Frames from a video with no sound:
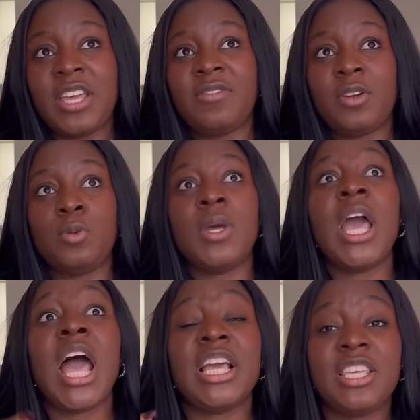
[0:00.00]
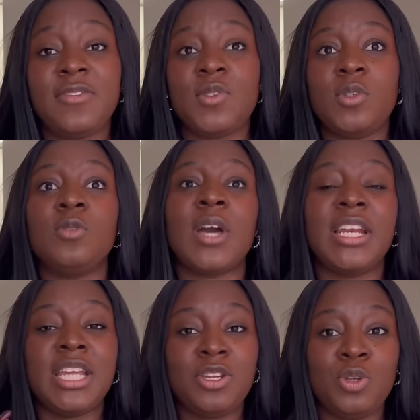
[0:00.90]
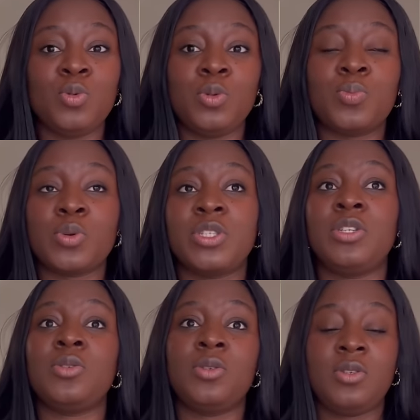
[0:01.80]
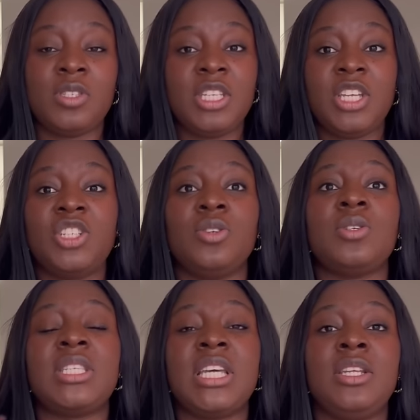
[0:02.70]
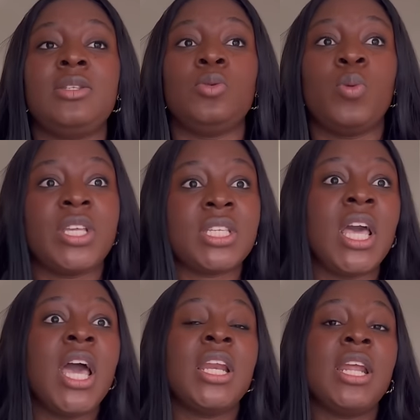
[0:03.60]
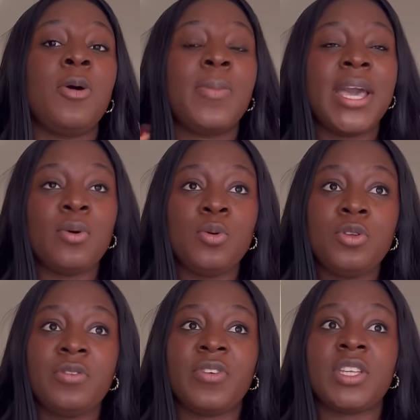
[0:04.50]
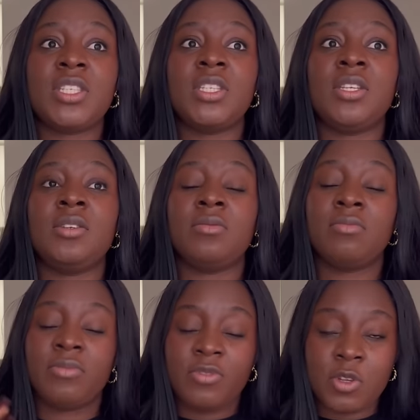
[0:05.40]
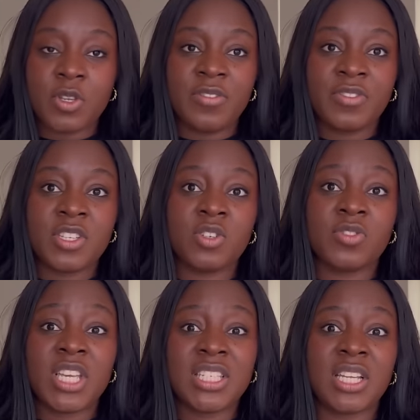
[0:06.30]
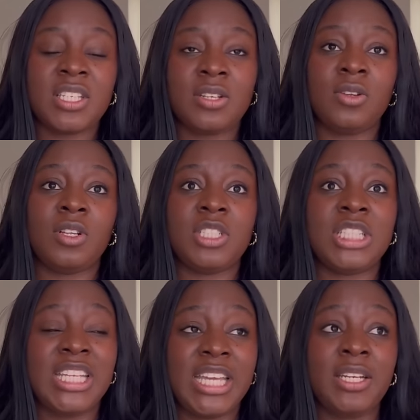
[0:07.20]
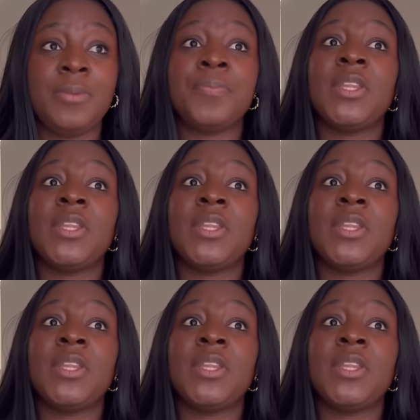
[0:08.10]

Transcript: envelope, and give to you. And then you would proceed to use DHL to send it to WES. Now, my own university, Wrocław University of Science and Technology, then